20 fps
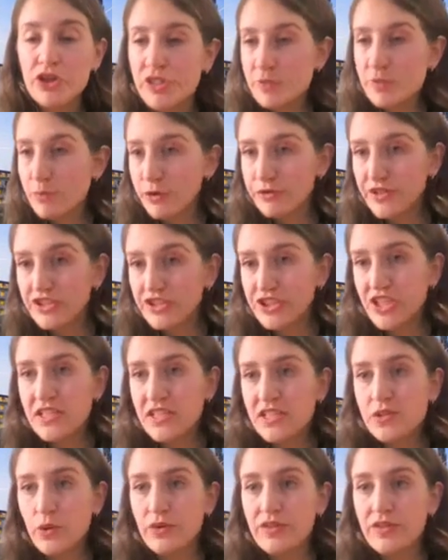goods
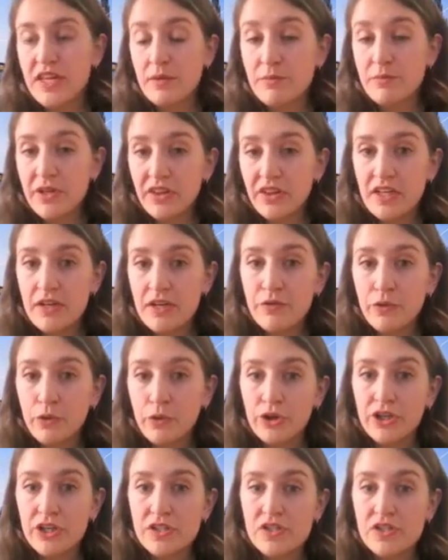provisions or the ability
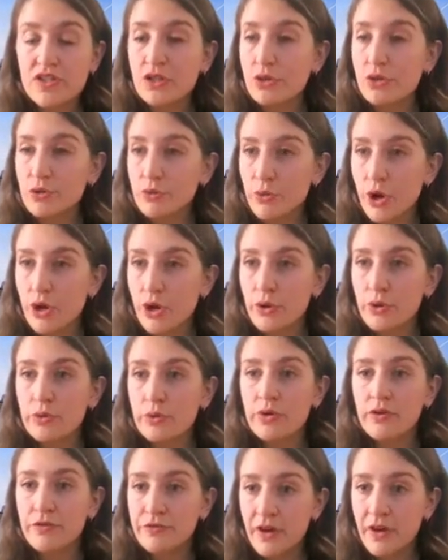for goods to
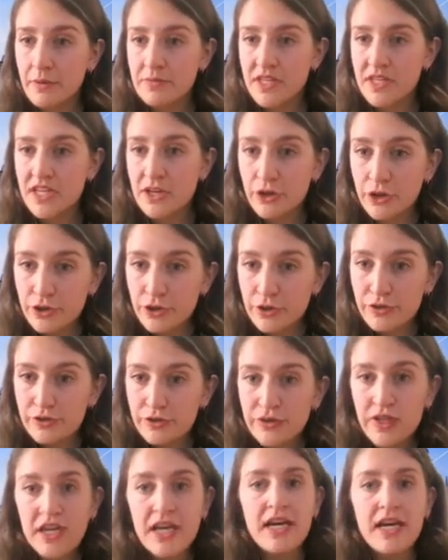grow from the earth,